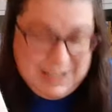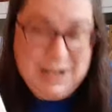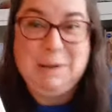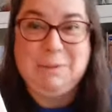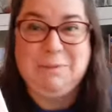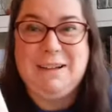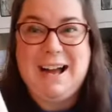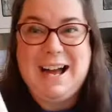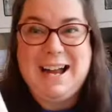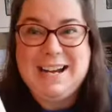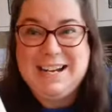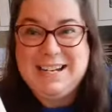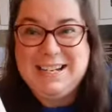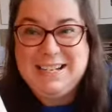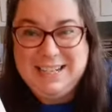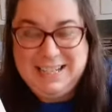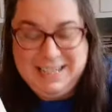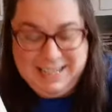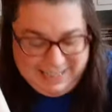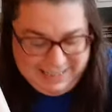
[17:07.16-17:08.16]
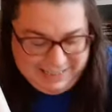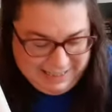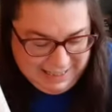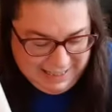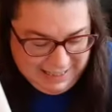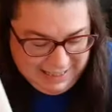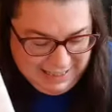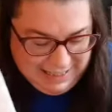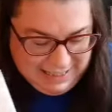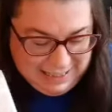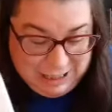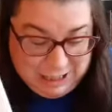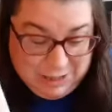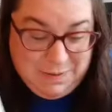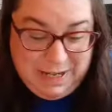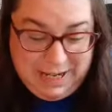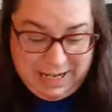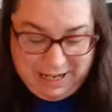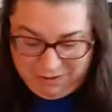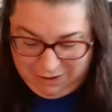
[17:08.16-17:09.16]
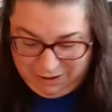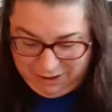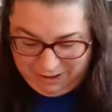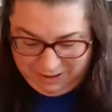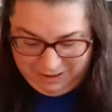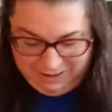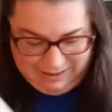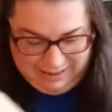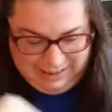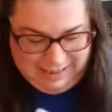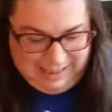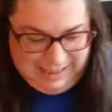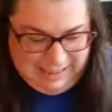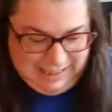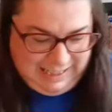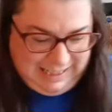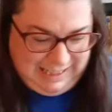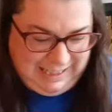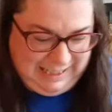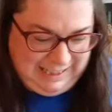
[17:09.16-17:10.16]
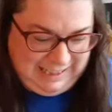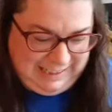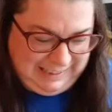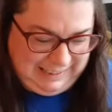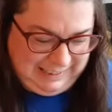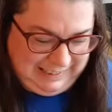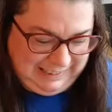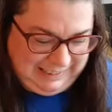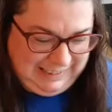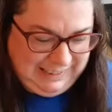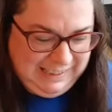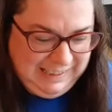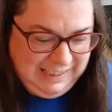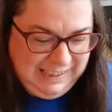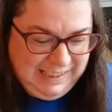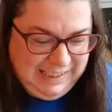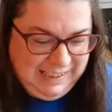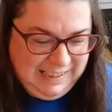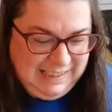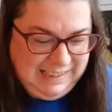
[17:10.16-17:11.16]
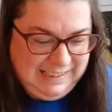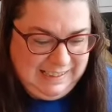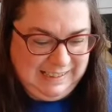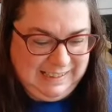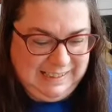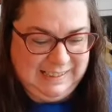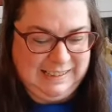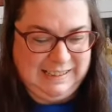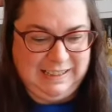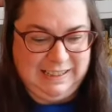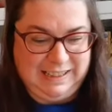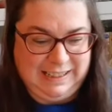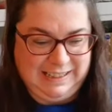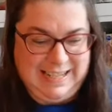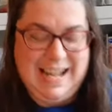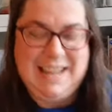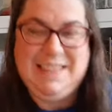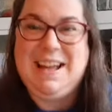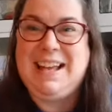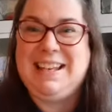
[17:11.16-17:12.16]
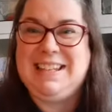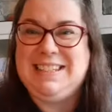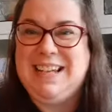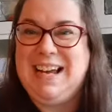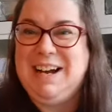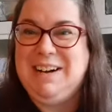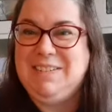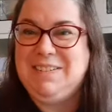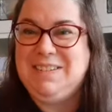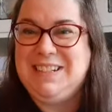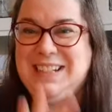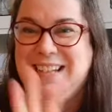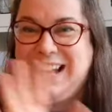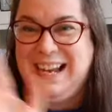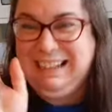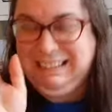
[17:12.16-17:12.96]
I'm glad I didn't um. do either. oh, yeah, that sound, yeah.